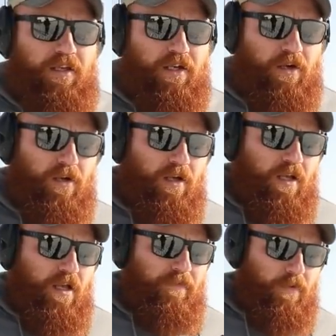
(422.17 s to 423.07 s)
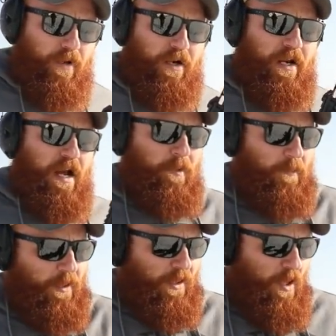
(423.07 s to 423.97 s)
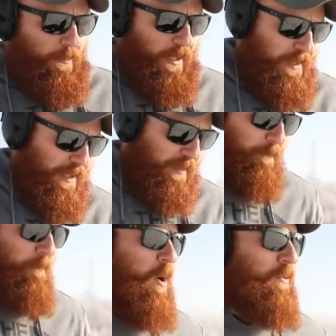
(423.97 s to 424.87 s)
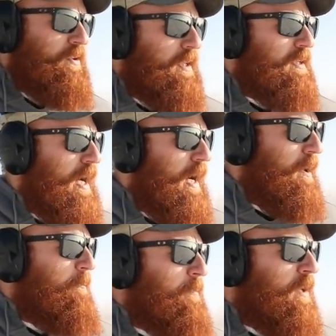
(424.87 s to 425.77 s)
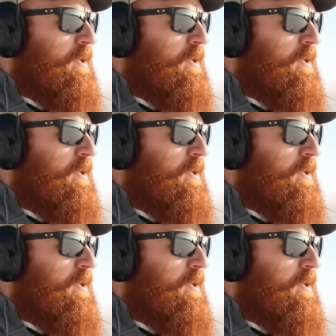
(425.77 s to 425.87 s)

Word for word: You know, if you're running a 9mm carbine, I think most of the time,